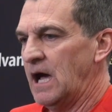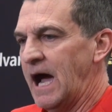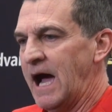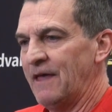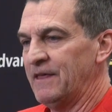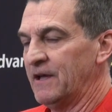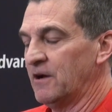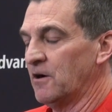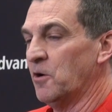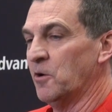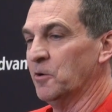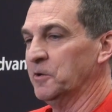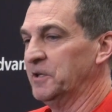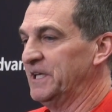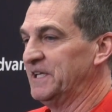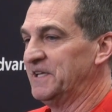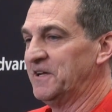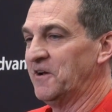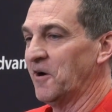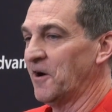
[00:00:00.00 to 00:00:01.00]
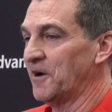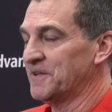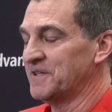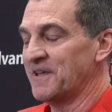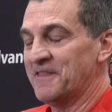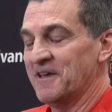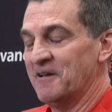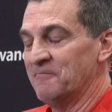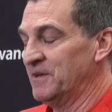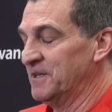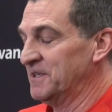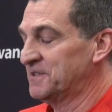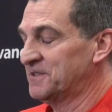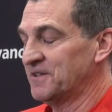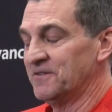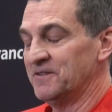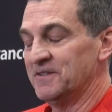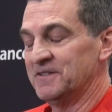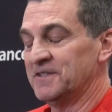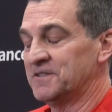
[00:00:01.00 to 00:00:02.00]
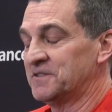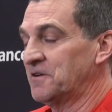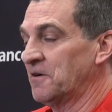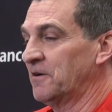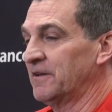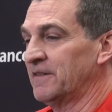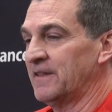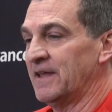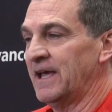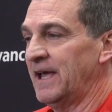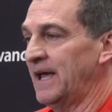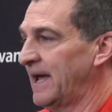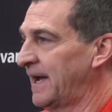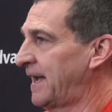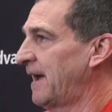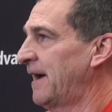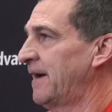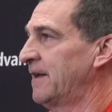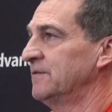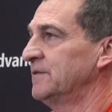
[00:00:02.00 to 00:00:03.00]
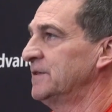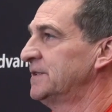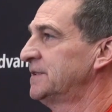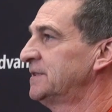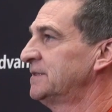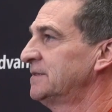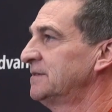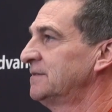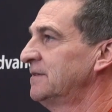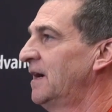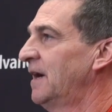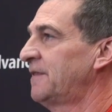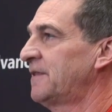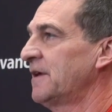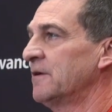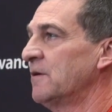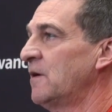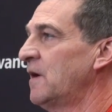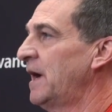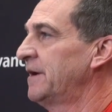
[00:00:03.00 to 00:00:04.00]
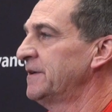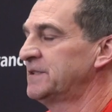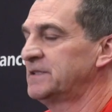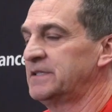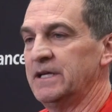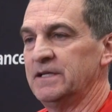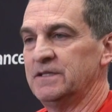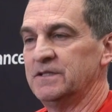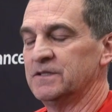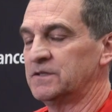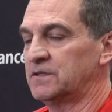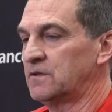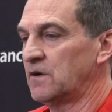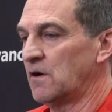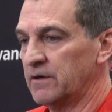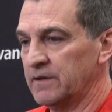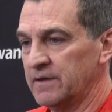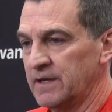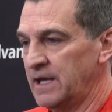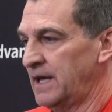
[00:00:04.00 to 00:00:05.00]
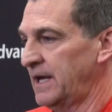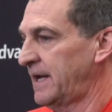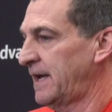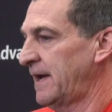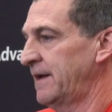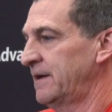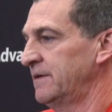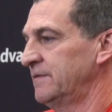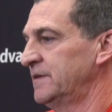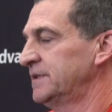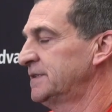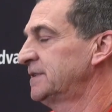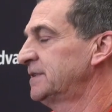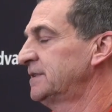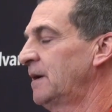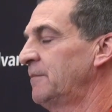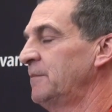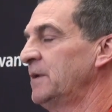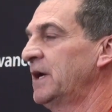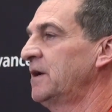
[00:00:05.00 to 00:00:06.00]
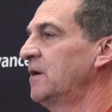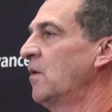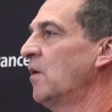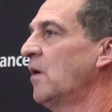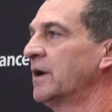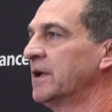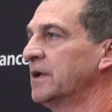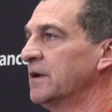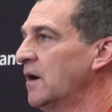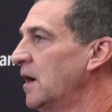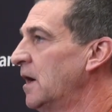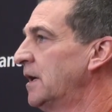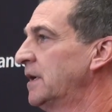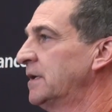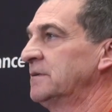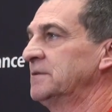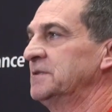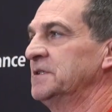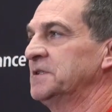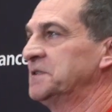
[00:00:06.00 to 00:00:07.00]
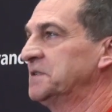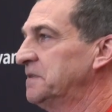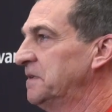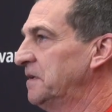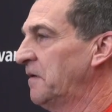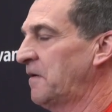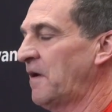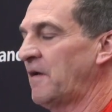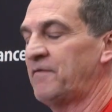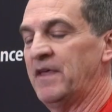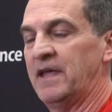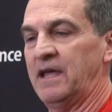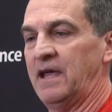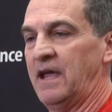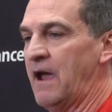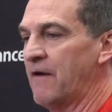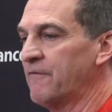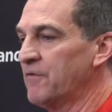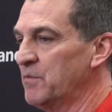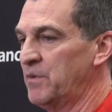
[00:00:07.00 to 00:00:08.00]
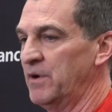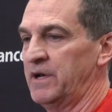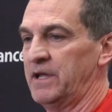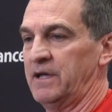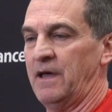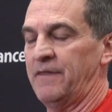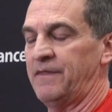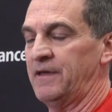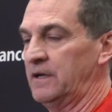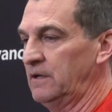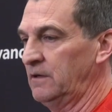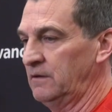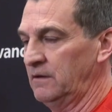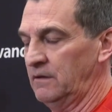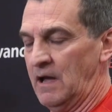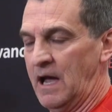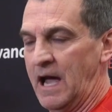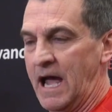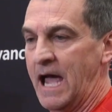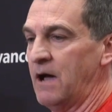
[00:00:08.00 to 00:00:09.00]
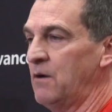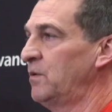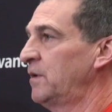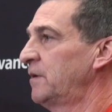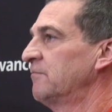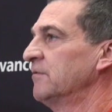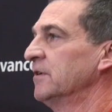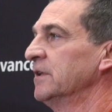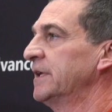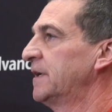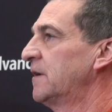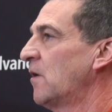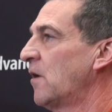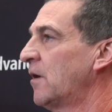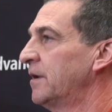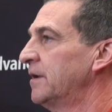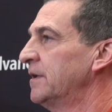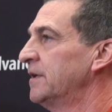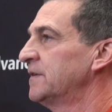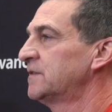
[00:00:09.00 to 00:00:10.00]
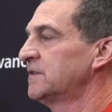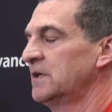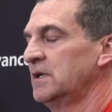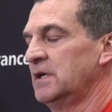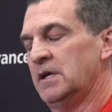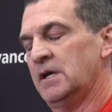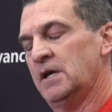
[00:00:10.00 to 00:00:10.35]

I think our whole league guards. I thought Minnesota just guarded the heck out of us. I thought Ohio State just guarded the heck out of us. I mean, I can go on and on. Just, I think everybody, I think I would really guard it as.